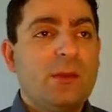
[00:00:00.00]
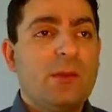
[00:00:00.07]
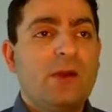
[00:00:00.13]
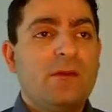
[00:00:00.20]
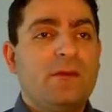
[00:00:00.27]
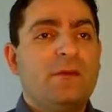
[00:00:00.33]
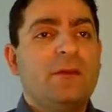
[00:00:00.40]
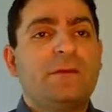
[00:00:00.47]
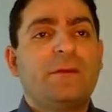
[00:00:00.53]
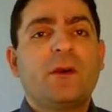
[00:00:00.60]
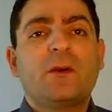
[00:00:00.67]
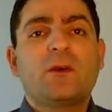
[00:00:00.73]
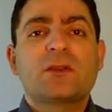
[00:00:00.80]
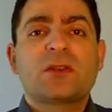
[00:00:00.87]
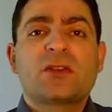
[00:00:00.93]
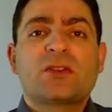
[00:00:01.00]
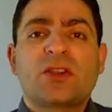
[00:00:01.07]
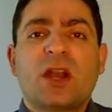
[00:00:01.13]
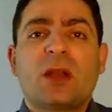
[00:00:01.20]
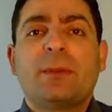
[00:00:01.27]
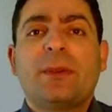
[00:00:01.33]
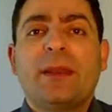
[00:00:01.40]
but we will focus on
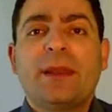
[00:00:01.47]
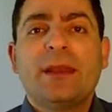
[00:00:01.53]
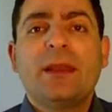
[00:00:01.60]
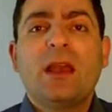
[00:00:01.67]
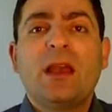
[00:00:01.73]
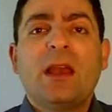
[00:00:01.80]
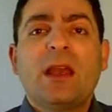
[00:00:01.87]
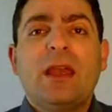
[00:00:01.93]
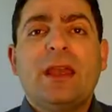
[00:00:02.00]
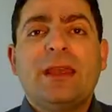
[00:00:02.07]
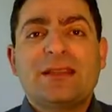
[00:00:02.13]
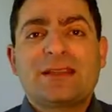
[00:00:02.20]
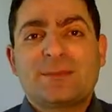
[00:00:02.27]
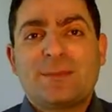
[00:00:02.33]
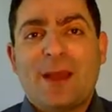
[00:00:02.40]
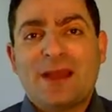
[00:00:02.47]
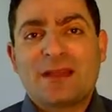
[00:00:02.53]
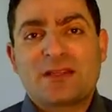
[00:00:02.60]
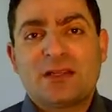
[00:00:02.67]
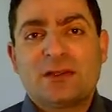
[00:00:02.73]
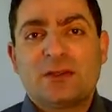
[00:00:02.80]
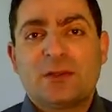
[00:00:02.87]
sharpening in the
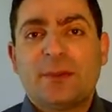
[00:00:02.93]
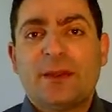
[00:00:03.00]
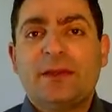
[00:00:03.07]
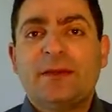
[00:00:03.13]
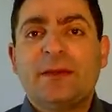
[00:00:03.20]
spatial domain.